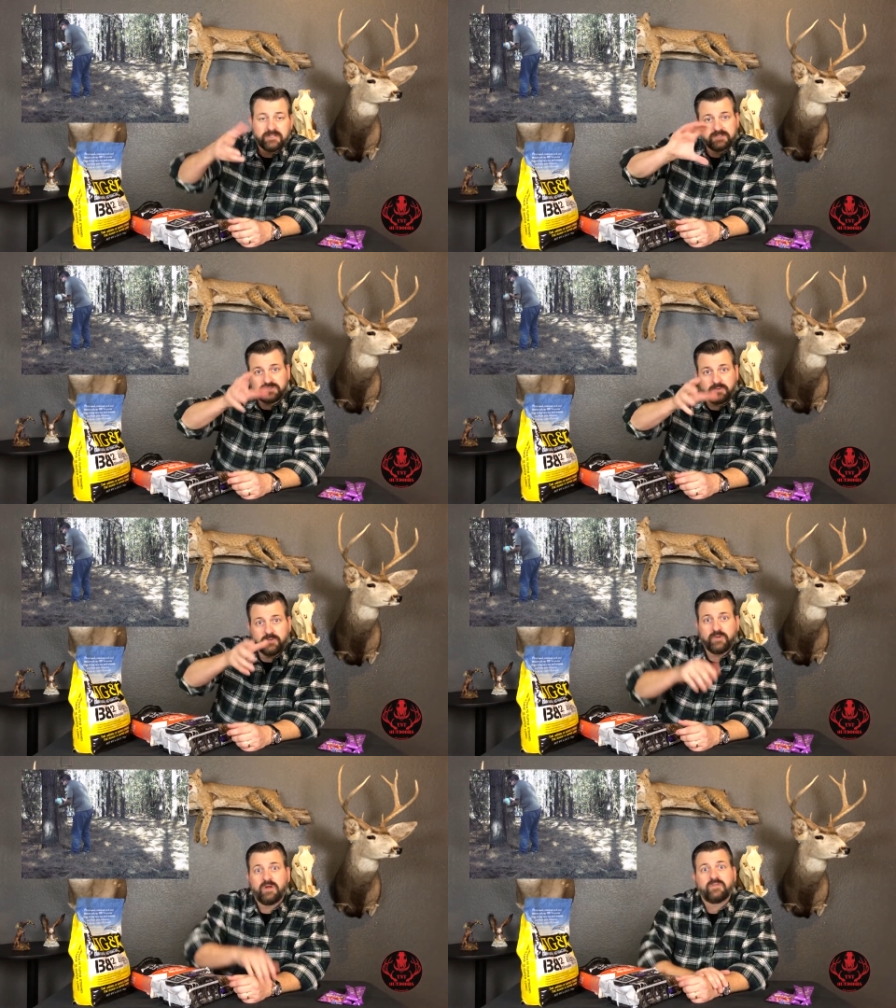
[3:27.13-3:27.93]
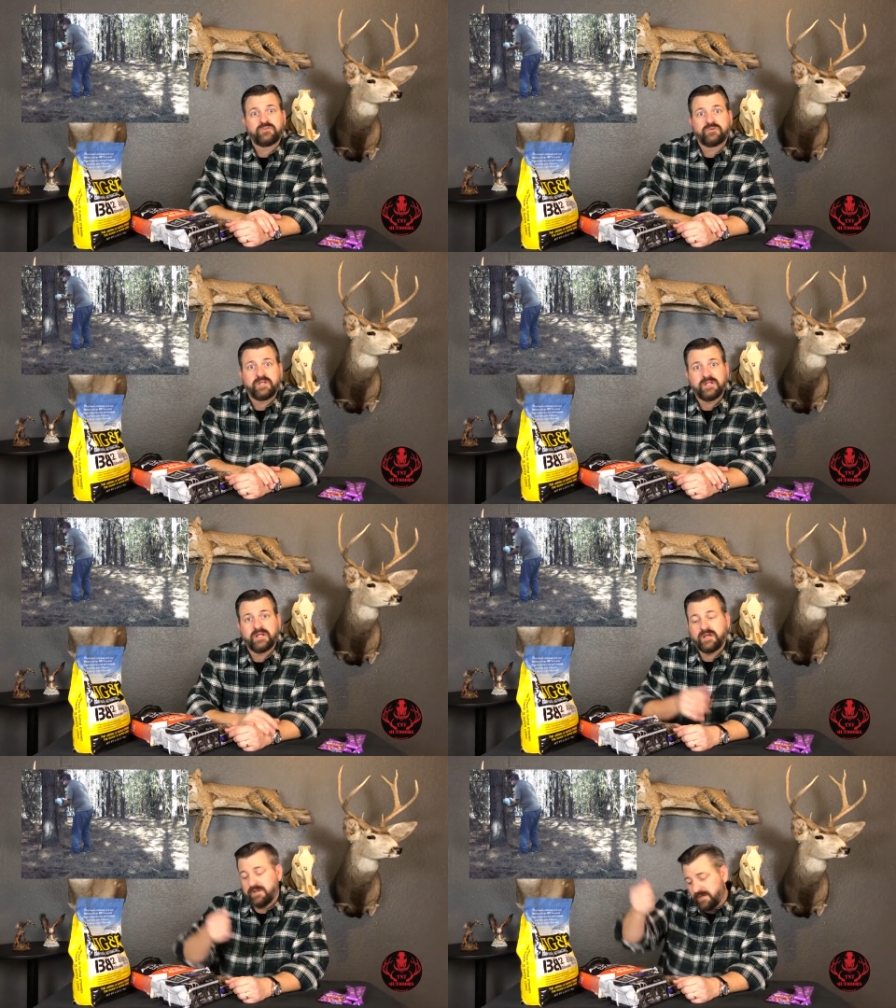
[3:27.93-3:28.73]
Screw it on the tree
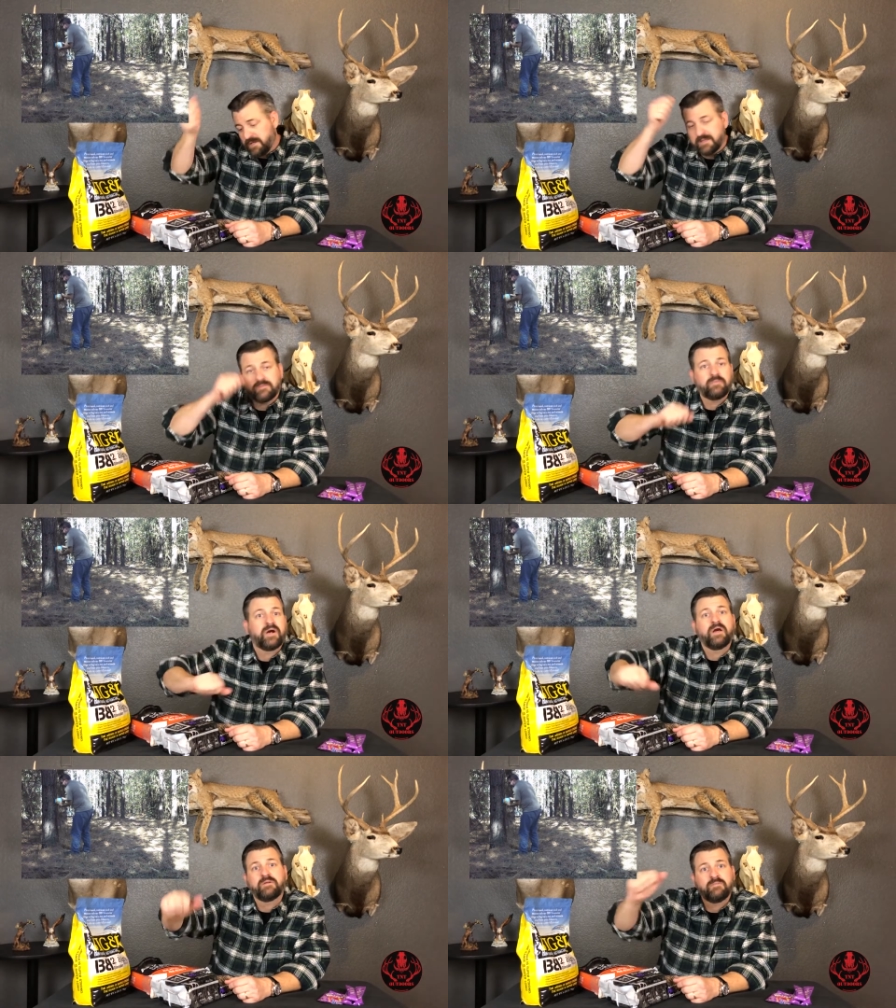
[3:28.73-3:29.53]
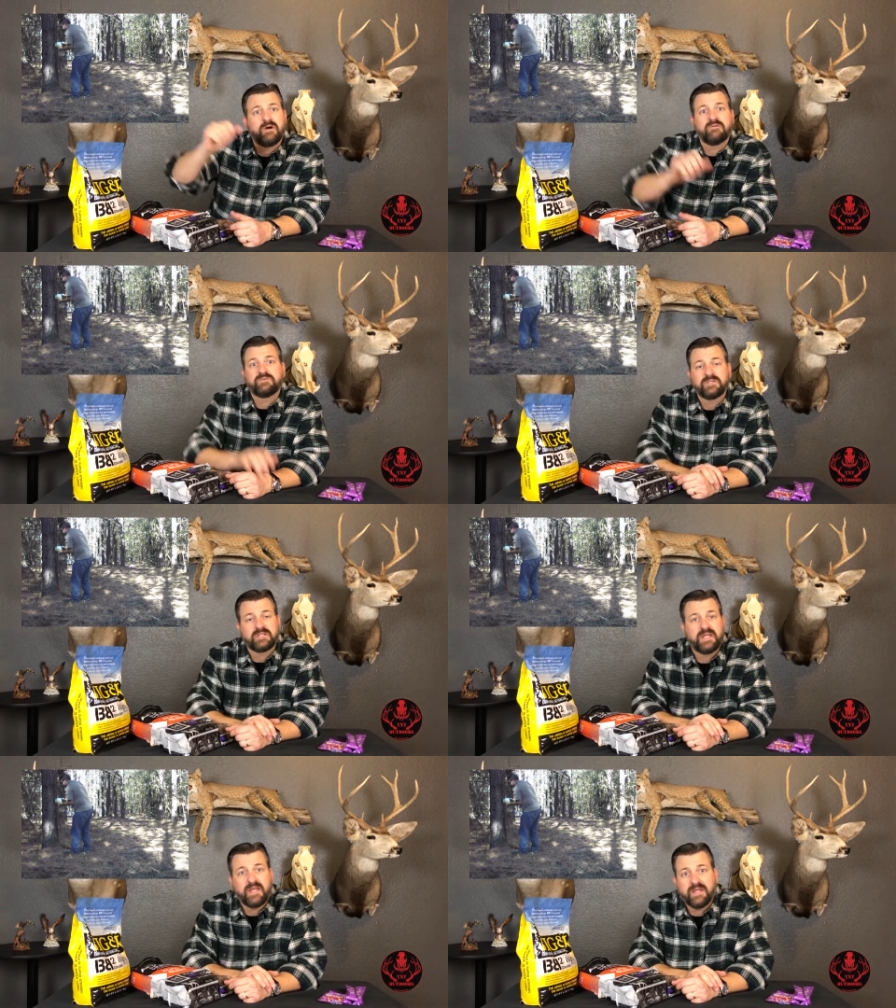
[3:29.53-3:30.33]
there, you cut the bottom off of the
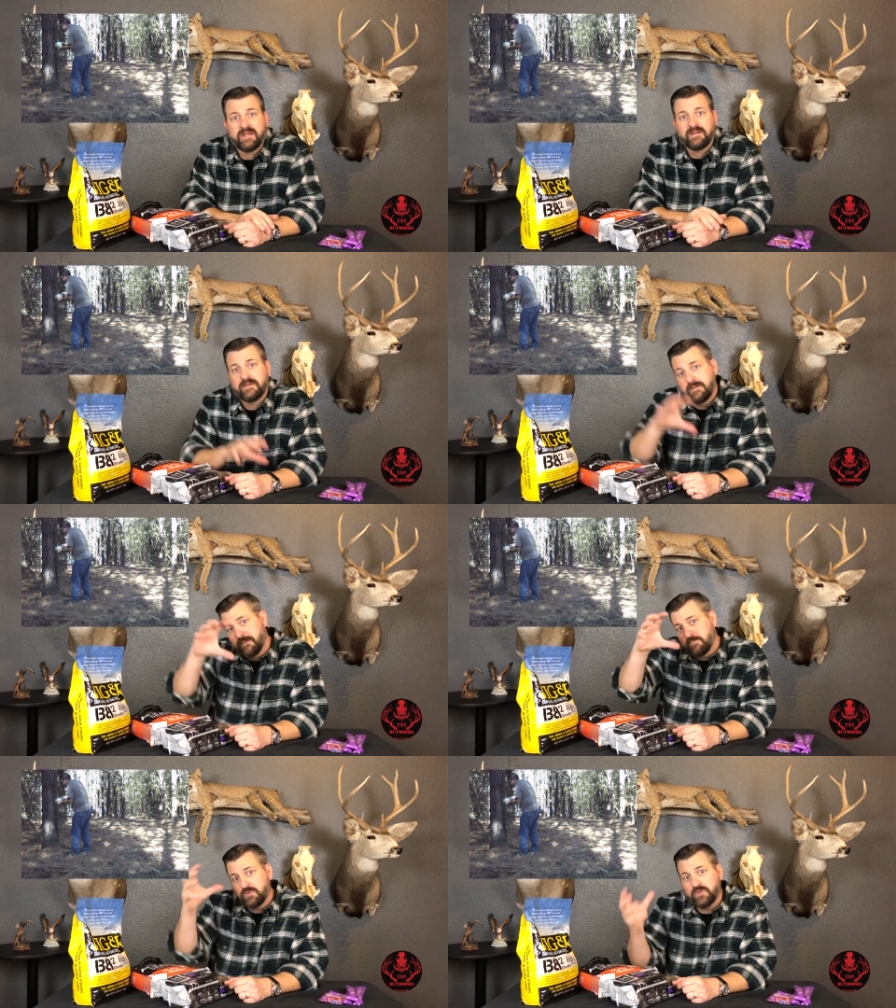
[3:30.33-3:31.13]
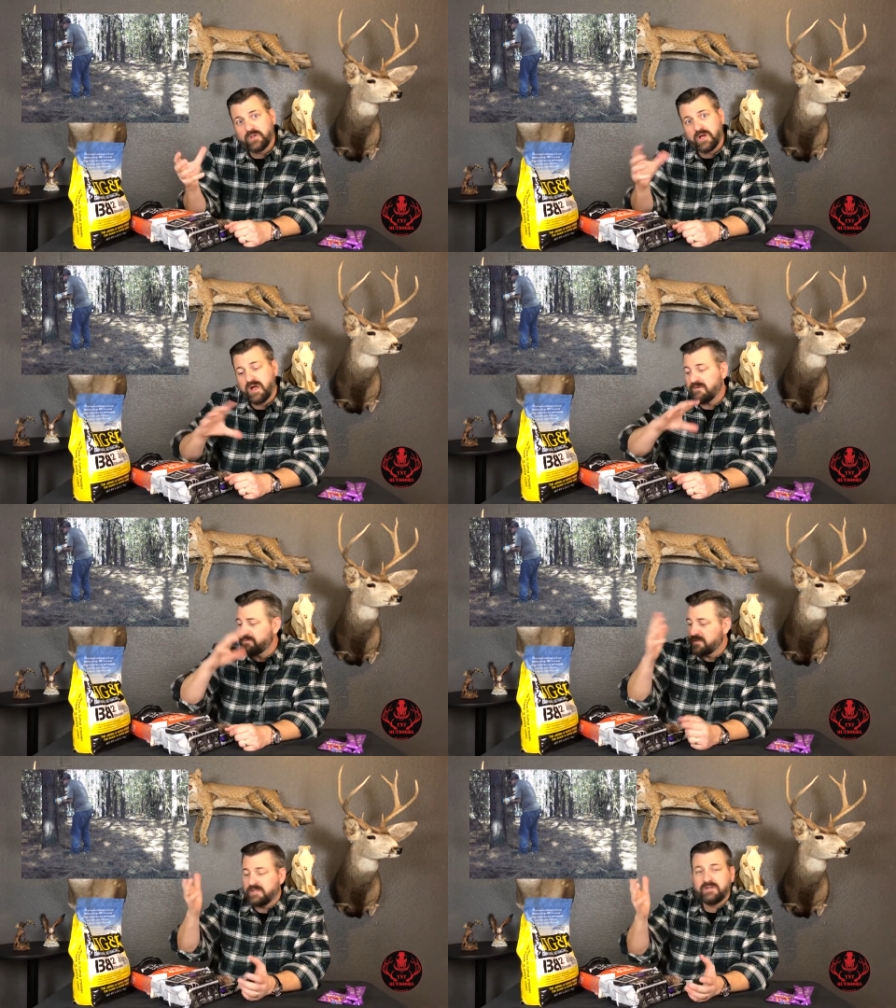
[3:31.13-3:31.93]
can, pull it off,
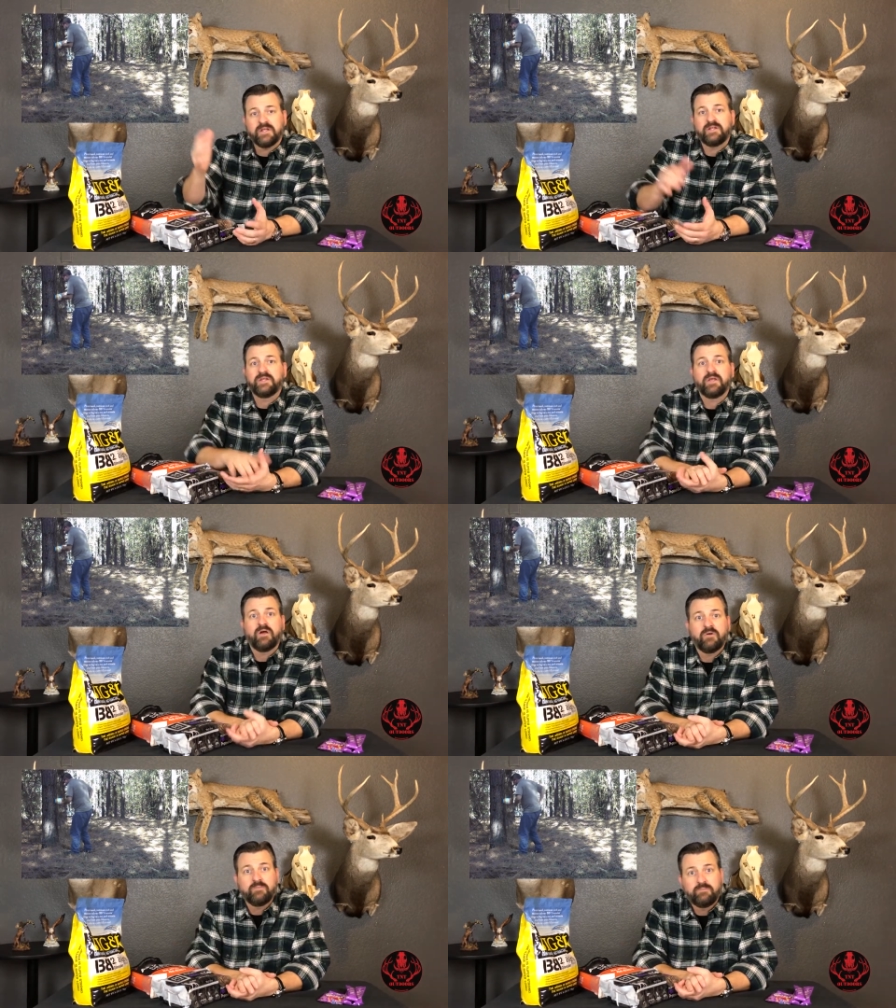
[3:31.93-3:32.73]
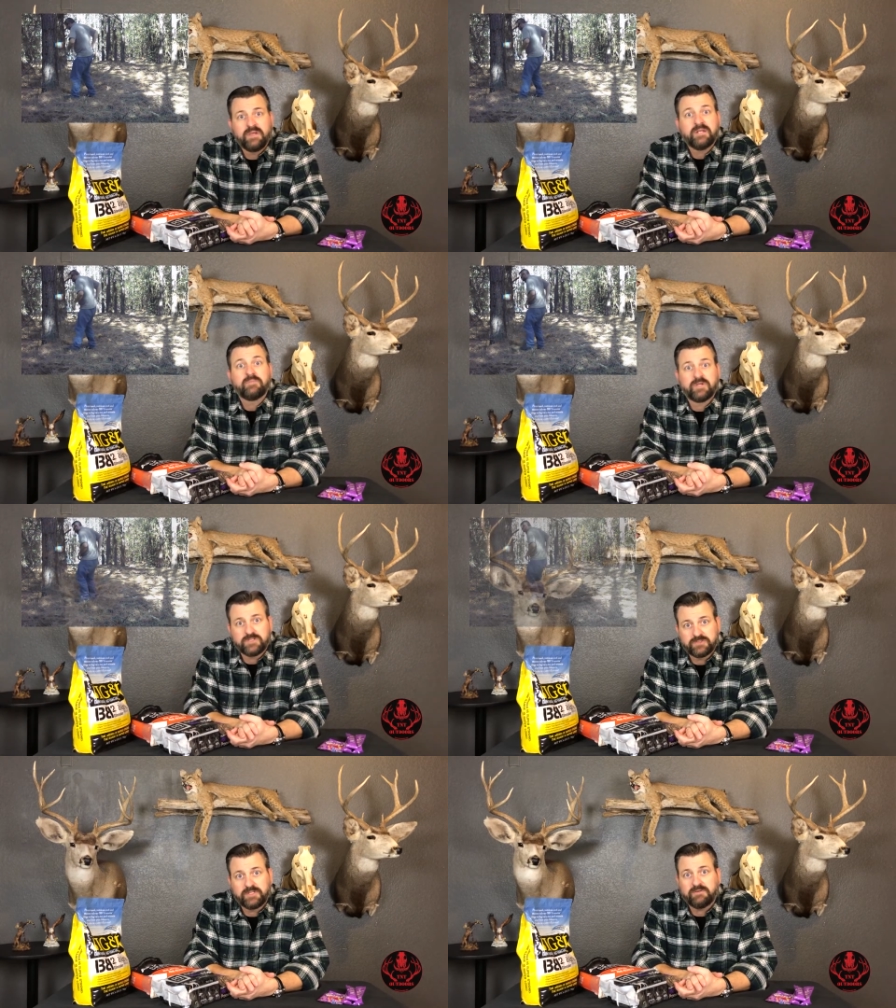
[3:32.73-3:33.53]
and then there you go, peanut butter
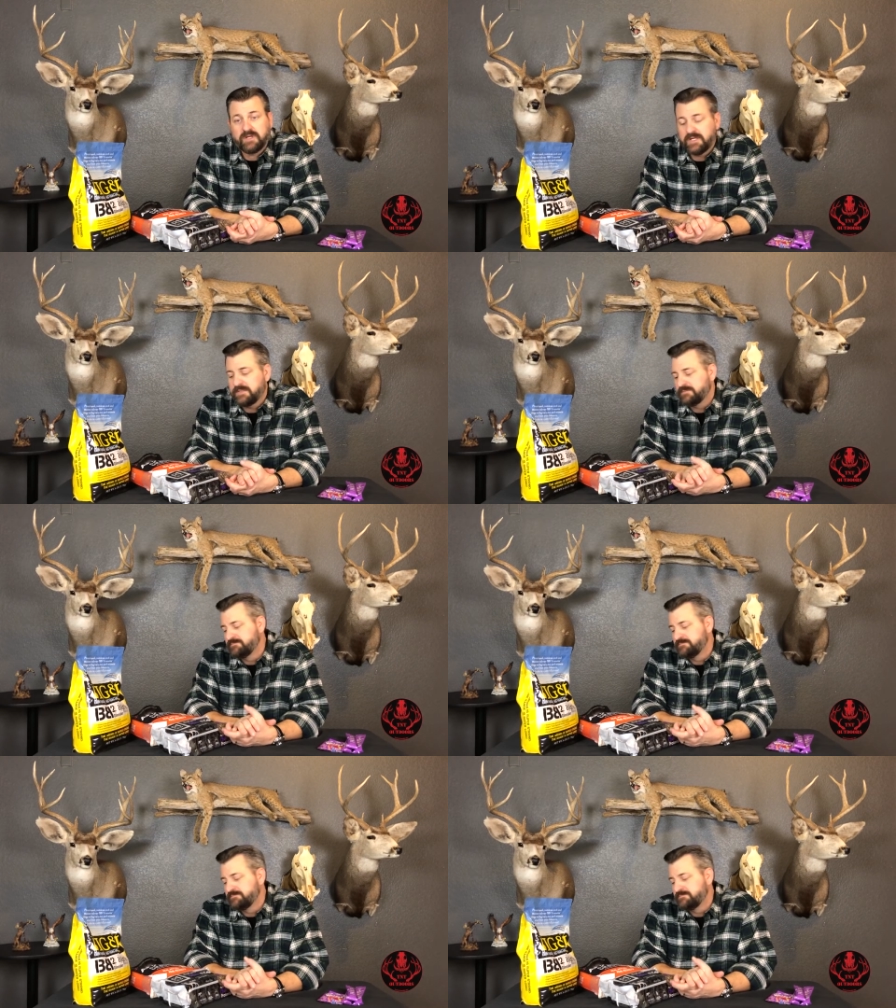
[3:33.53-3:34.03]
tree, right?